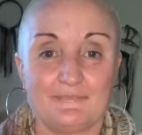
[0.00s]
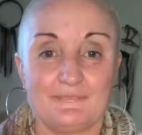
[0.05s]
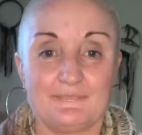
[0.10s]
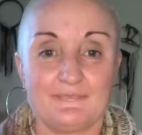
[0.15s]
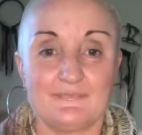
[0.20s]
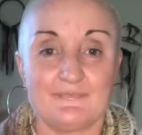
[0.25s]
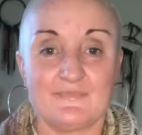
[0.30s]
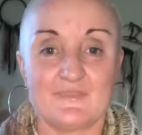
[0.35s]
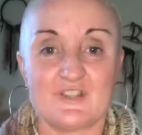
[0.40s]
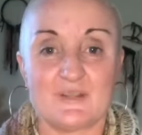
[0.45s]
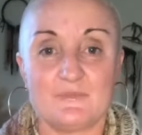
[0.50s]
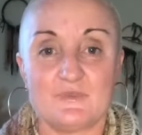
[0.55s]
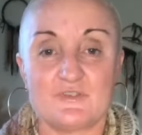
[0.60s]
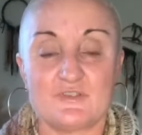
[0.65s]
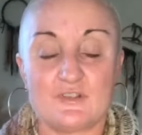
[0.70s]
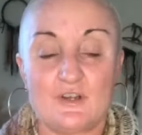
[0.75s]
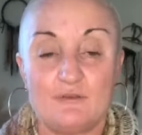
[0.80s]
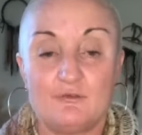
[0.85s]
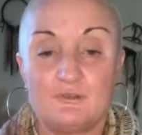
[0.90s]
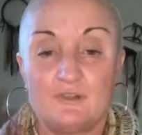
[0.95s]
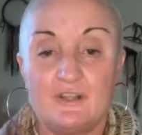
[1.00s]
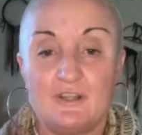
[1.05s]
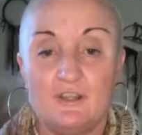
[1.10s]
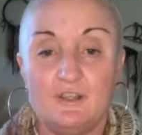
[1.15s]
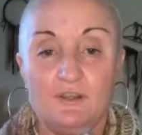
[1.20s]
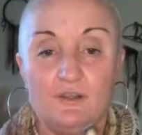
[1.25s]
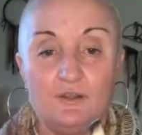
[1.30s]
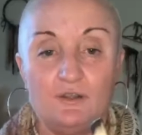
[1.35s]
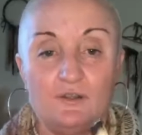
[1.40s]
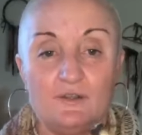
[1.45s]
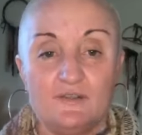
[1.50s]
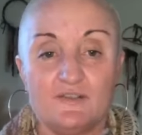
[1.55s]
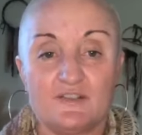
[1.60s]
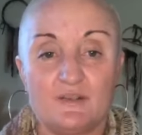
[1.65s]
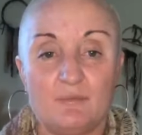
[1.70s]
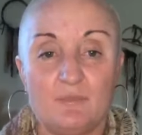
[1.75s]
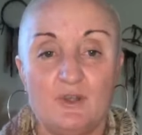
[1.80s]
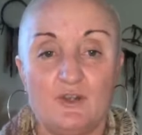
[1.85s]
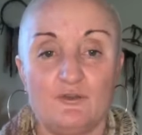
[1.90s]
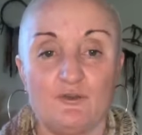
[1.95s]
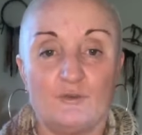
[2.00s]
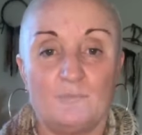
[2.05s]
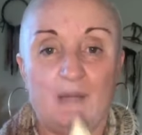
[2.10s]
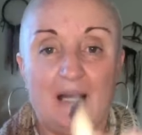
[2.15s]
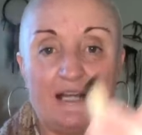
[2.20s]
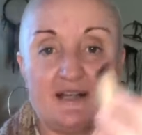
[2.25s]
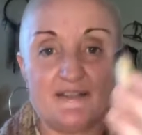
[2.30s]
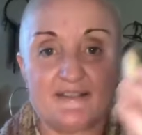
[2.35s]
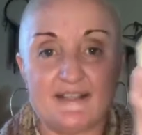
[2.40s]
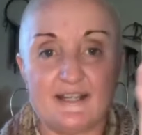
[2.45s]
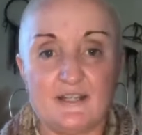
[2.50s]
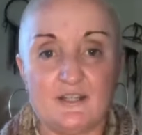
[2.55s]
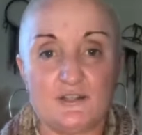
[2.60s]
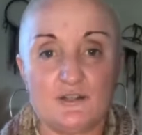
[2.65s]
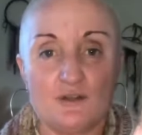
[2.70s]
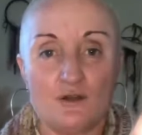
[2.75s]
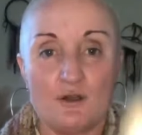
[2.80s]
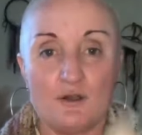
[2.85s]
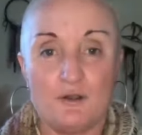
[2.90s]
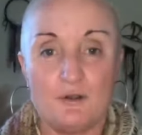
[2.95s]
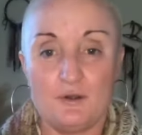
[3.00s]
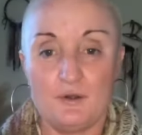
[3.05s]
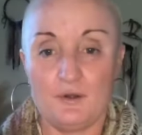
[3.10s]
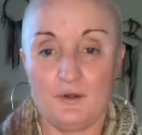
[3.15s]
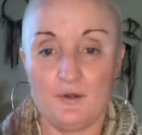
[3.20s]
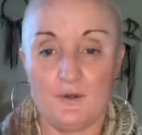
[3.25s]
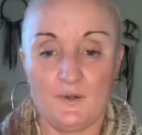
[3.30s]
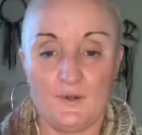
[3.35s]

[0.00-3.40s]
So I'm just offering you some beautiful Palo Santo,